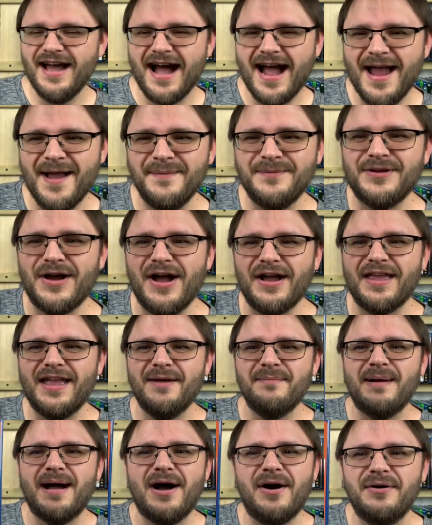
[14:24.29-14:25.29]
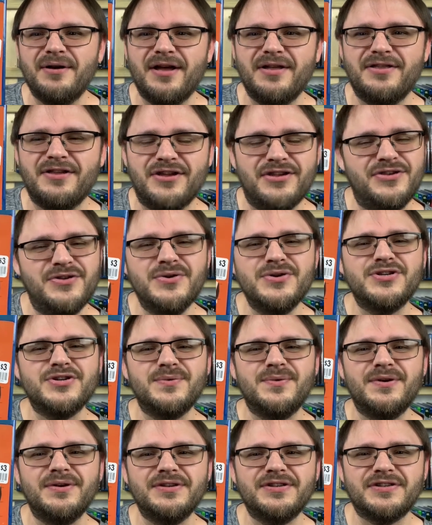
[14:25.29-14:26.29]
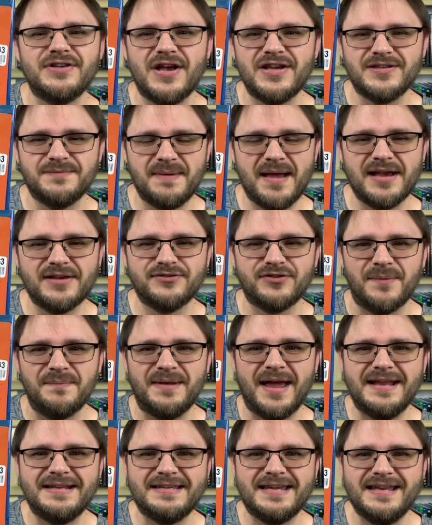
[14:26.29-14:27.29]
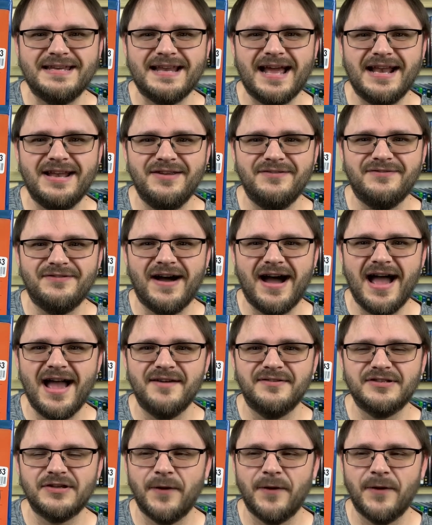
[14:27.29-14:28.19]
I am talking about The Usual Suspects from 1995.